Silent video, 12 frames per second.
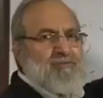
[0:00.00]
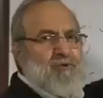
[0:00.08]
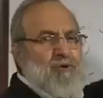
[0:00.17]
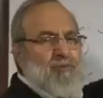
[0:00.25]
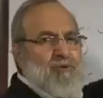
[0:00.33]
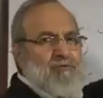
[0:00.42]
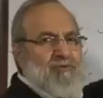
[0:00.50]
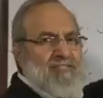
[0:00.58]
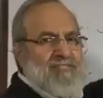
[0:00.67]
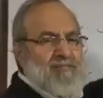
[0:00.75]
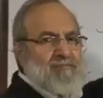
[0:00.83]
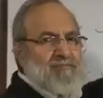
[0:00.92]
in the form of
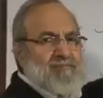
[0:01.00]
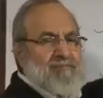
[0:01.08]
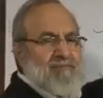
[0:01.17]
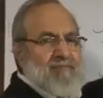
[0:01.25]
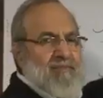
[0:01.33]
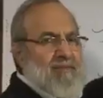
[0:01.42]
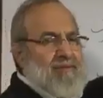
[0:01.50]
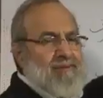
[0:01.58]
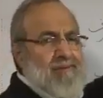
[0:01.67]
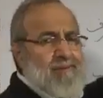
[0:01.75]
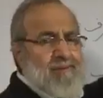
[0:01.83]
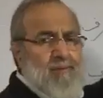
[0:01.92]
nasab,
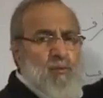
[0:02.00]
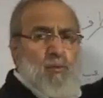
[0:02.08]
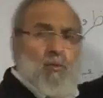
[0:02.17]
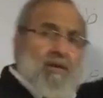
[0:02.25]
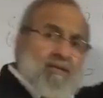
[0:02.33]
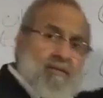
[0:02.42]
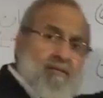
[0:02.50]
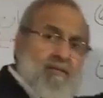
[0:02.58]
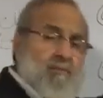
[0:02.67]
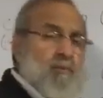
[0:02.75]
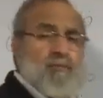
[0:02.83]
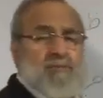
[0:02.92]
whether
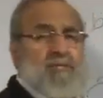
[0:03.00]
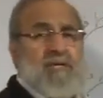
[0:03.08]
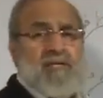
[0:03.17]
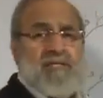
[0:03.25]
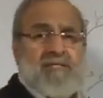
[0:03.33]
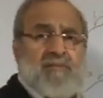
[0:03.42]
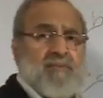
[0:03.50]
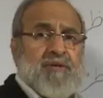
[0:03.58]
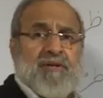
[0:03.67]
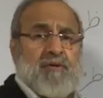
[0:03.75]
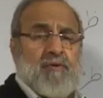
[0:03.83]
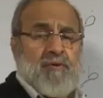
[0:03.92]
the mubtada is
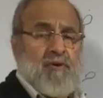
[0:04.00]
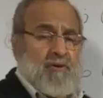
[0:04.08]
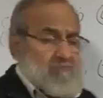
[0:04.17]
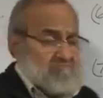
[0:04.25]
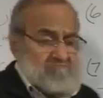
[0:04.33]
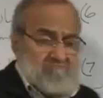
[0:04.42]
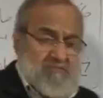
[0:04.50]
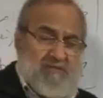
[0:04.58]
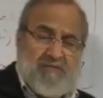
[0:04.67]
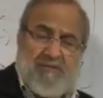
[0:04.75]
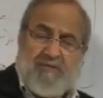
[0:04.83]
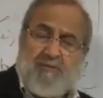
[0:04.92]
appearing or not.
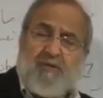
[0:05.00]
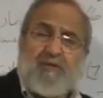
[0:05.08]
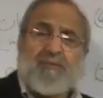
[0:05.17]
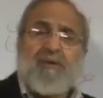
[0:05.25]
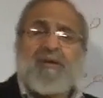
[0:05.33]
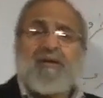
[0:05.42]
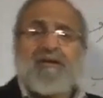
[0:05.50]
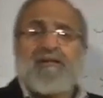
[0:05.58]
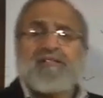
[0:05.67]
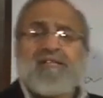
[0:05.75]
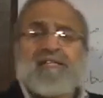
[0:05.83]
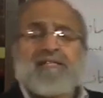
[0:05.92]
If it is not appearing
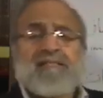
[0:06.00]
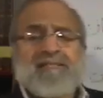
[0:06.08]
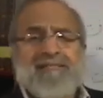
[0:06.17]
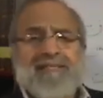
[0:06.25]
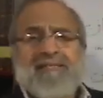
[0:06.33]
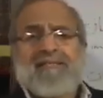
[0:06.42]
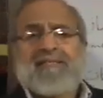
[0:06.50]
in the sentence,